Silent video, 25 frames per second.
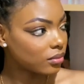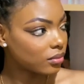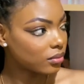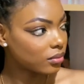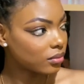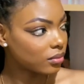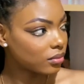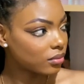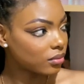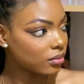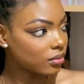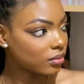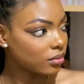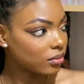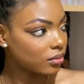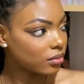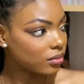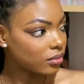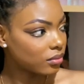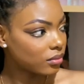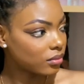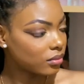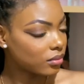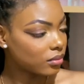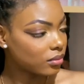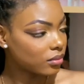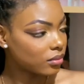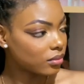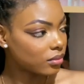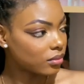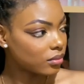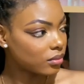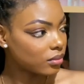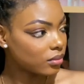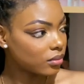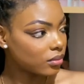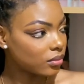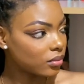
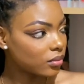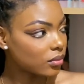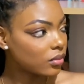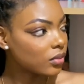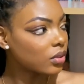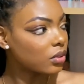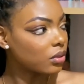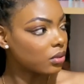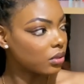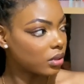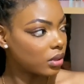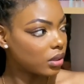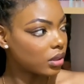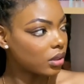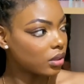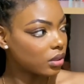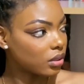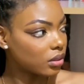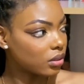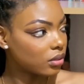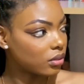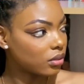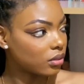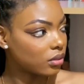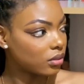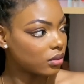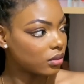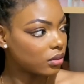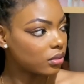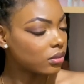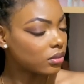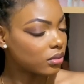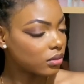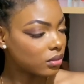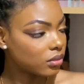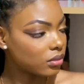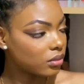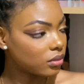
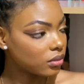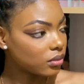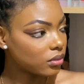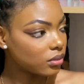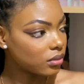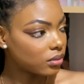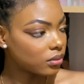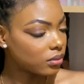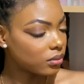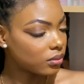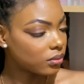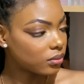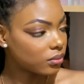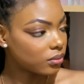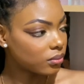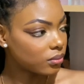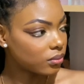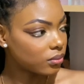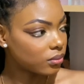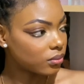No words are spoken by the person on screen.